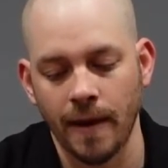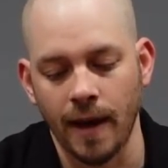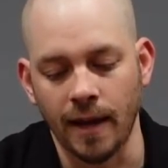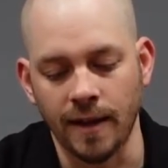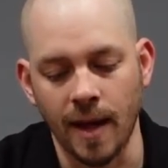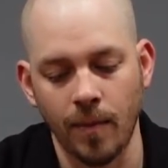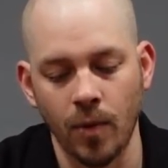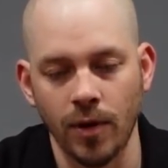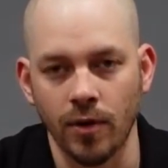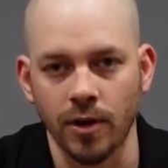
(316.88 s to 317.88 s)
At that
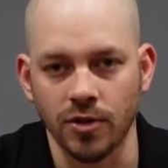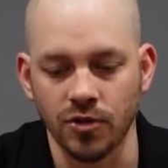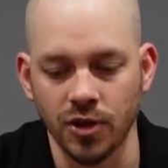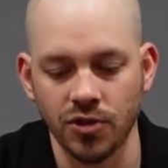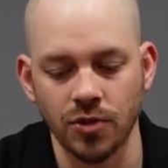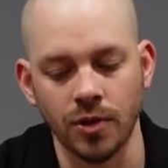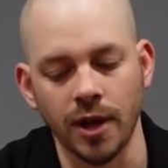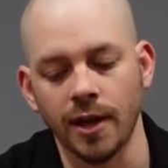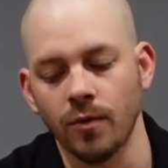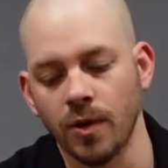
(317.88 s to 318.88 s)
point, on a traditional
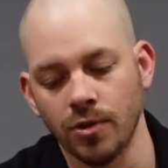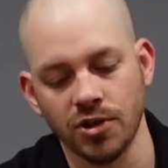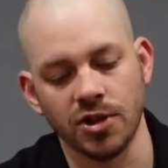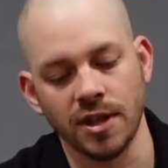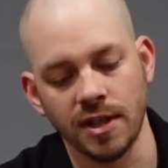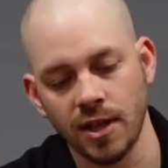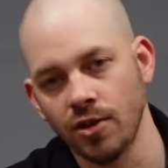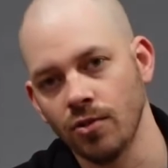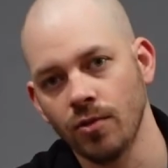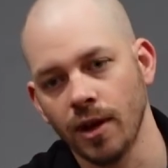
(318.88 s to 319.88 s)
gun, we would just
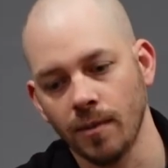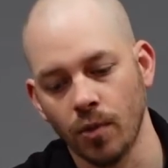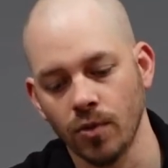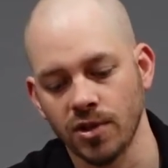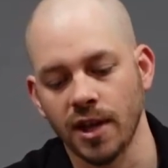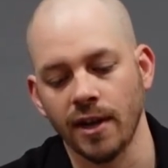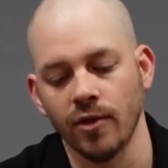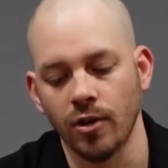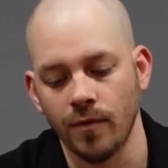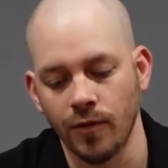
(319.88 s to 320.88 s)
continue and pull the slide
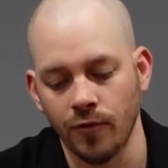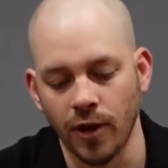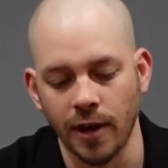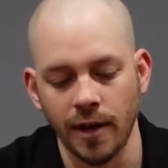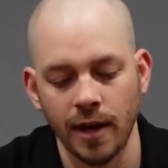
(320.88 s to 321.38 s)
right off the front.